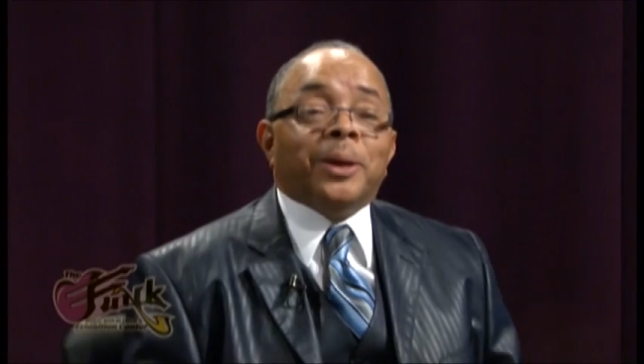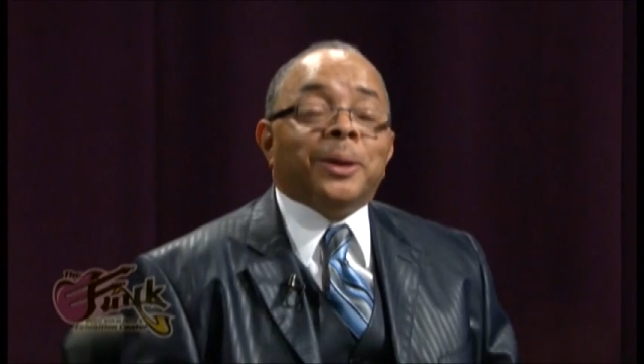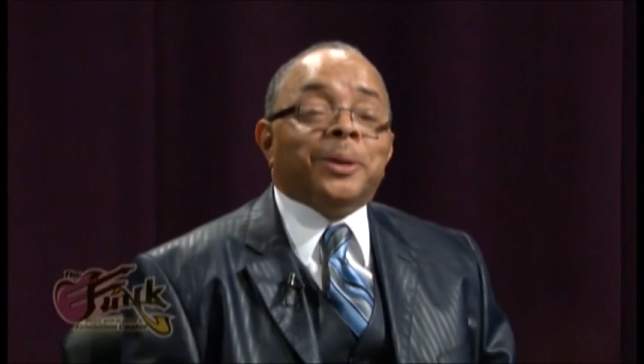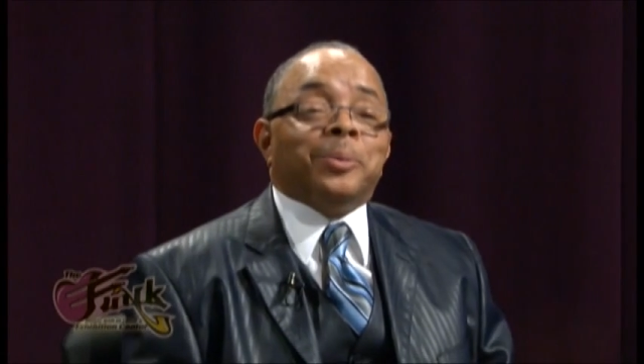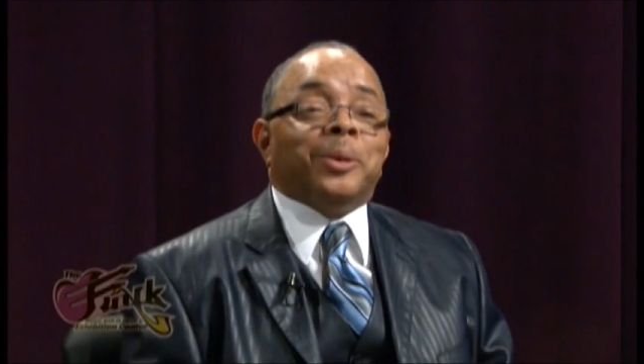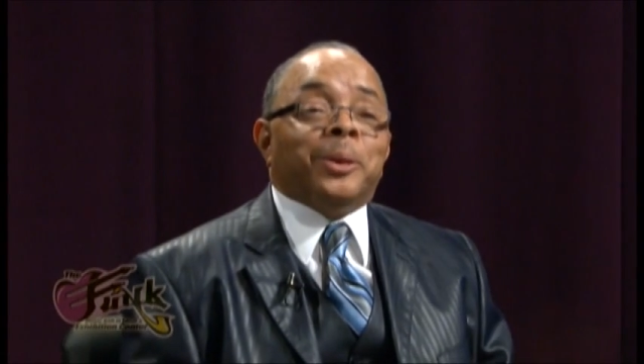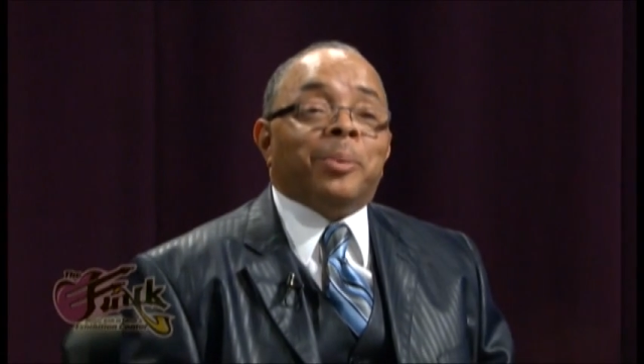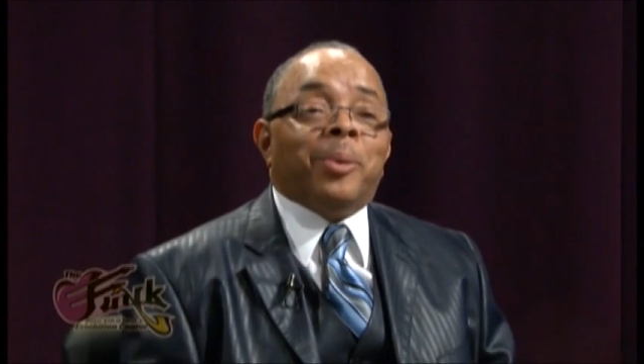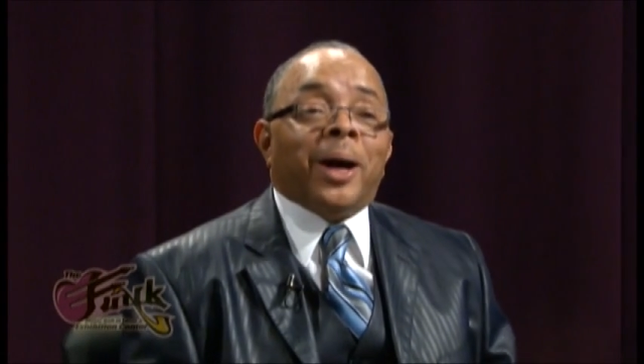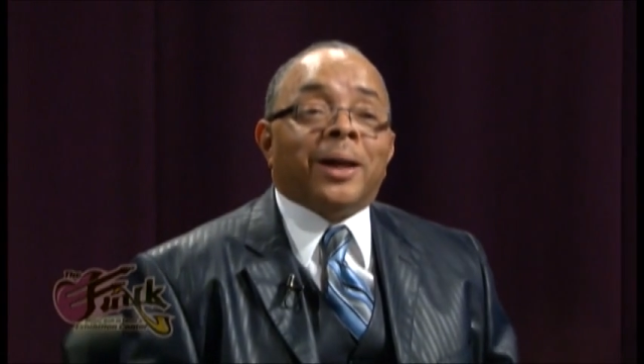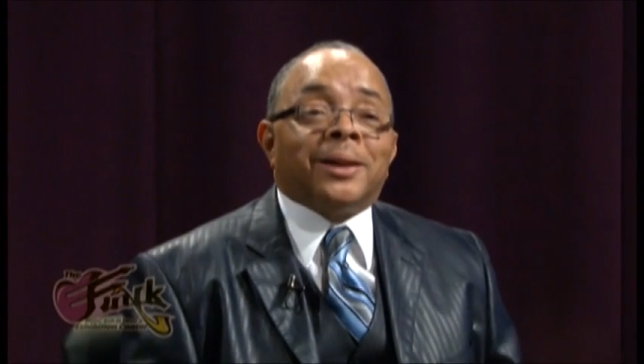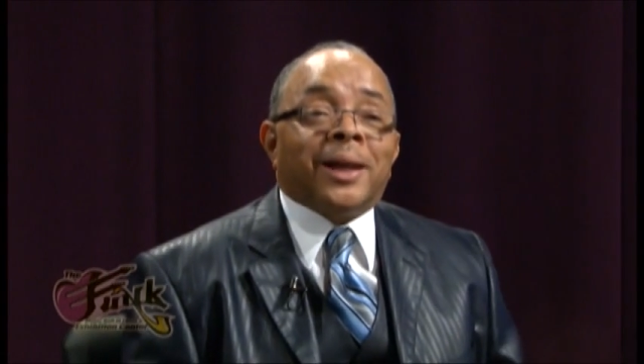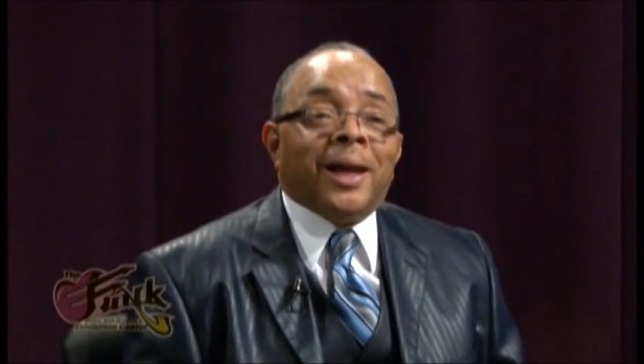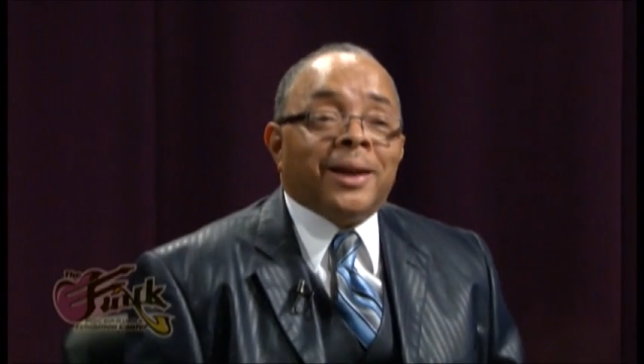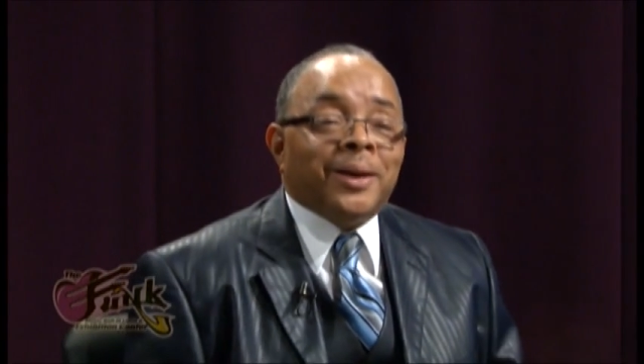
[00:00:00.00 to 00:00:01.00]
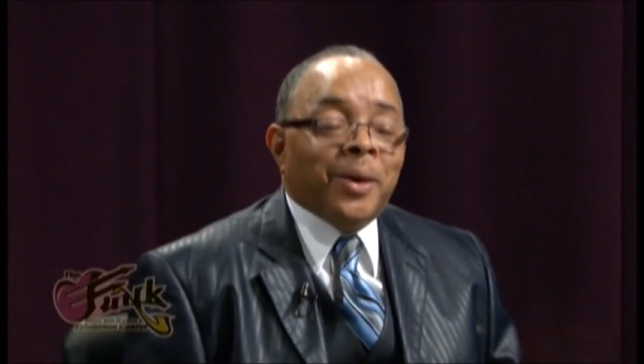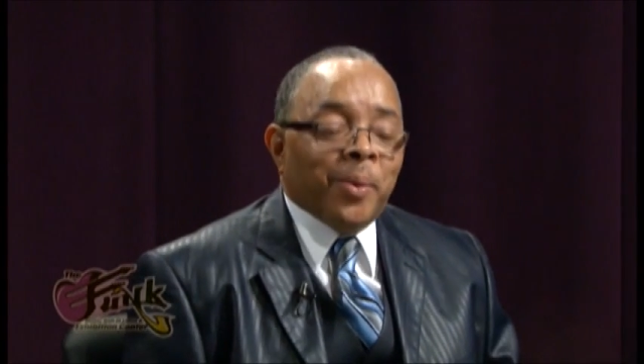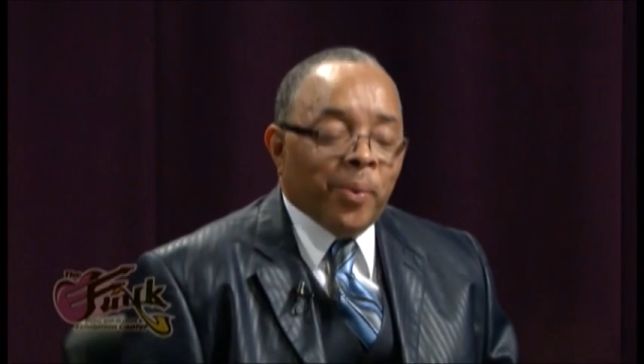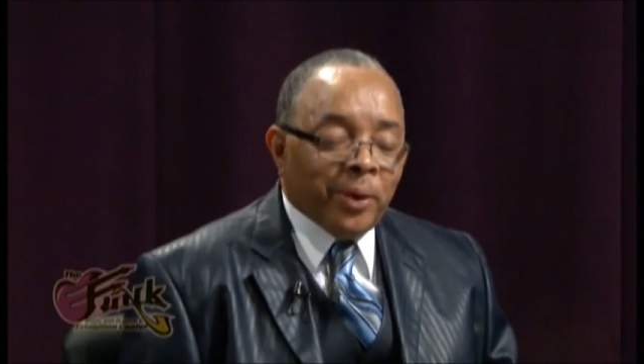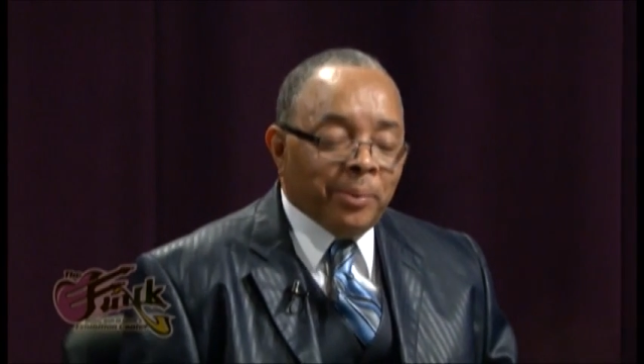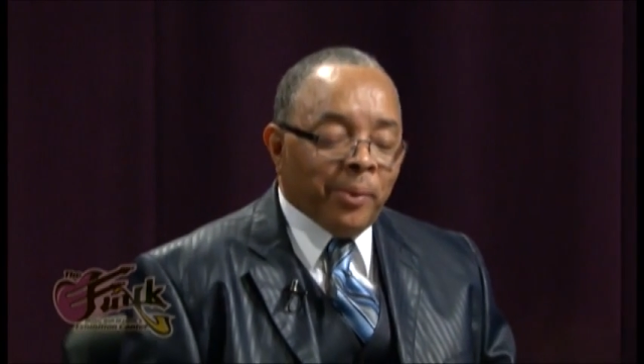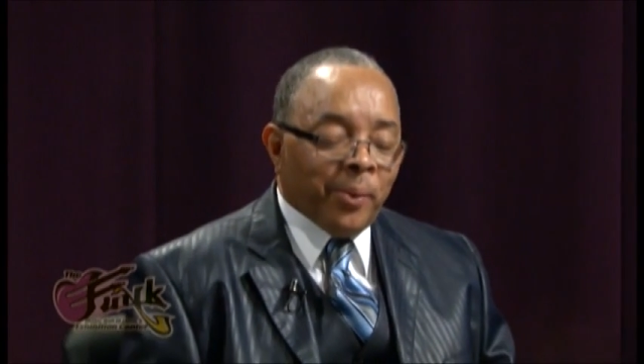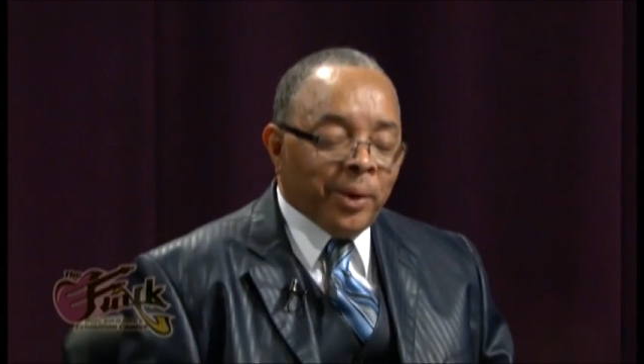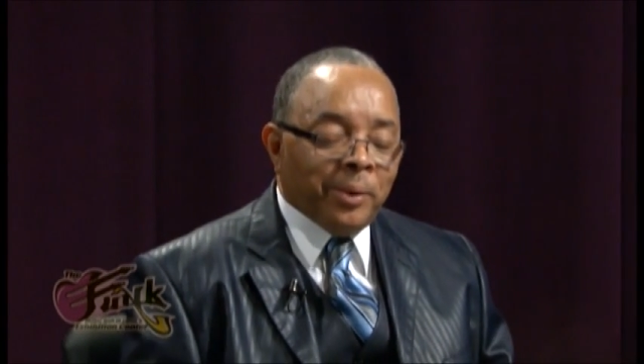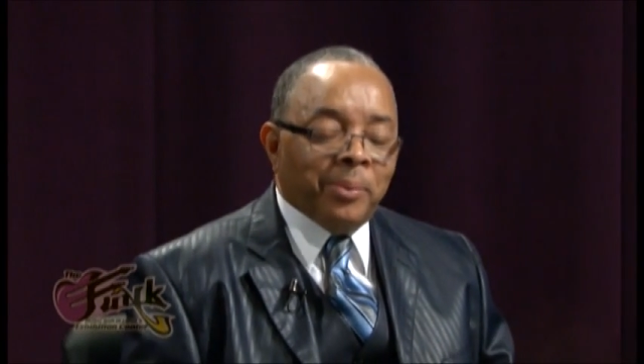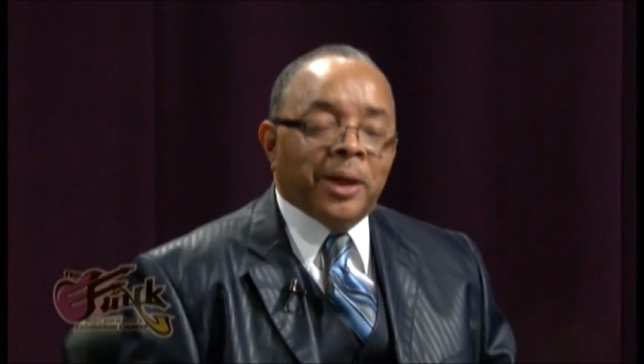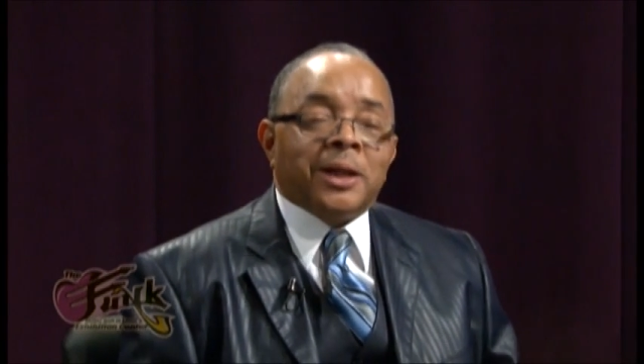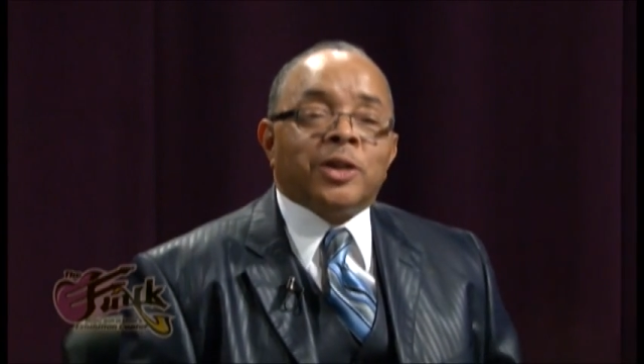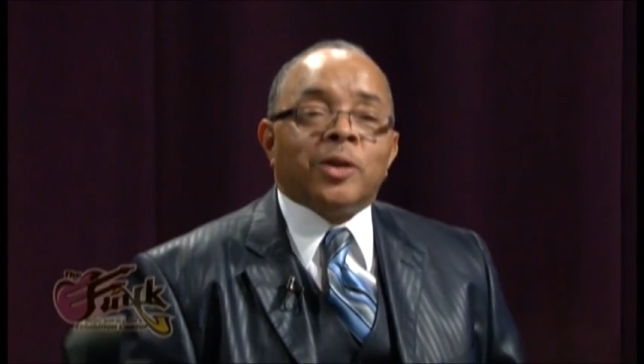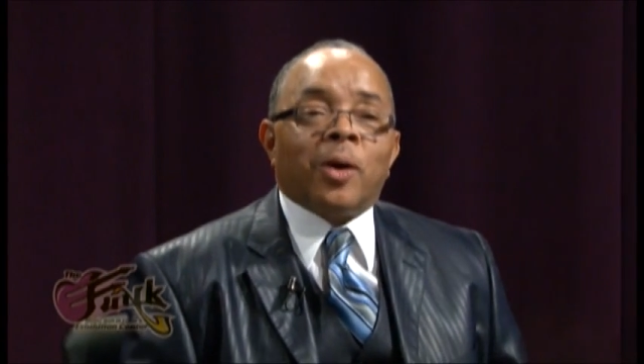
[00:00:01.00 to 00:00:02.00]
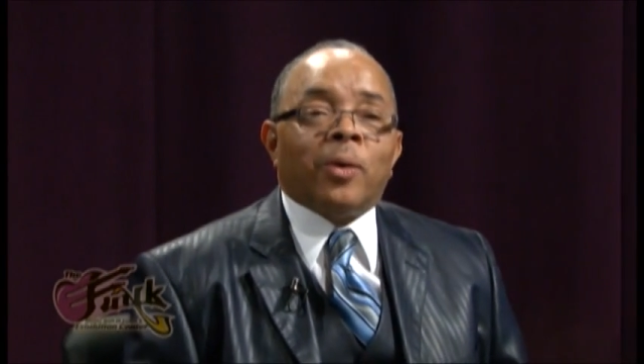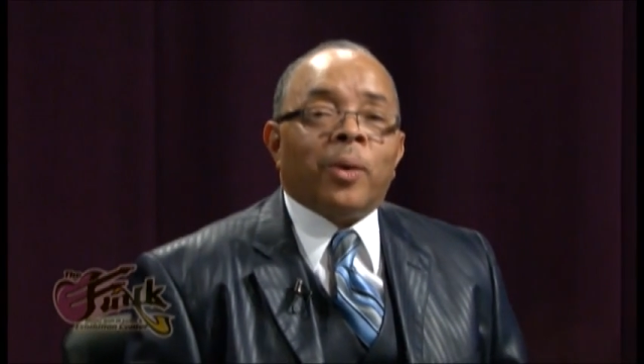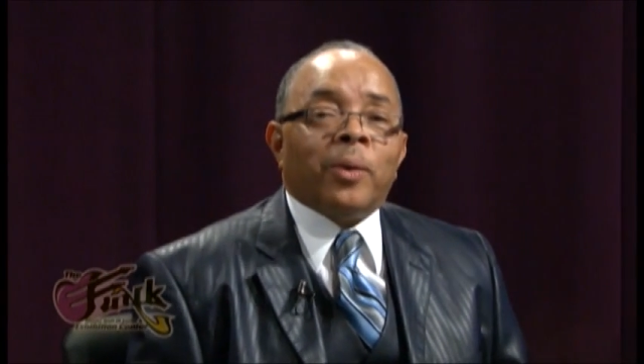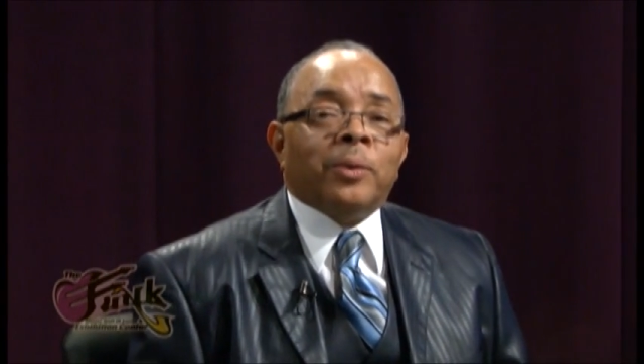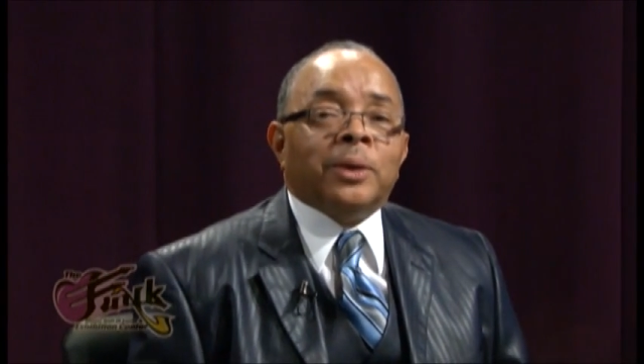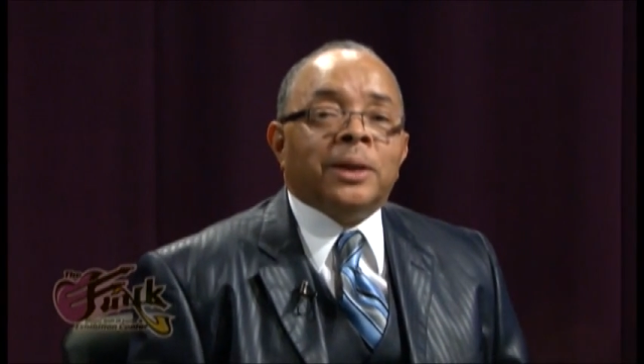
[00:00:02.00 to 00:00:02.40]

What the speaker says: a little bit about that. What makes y'all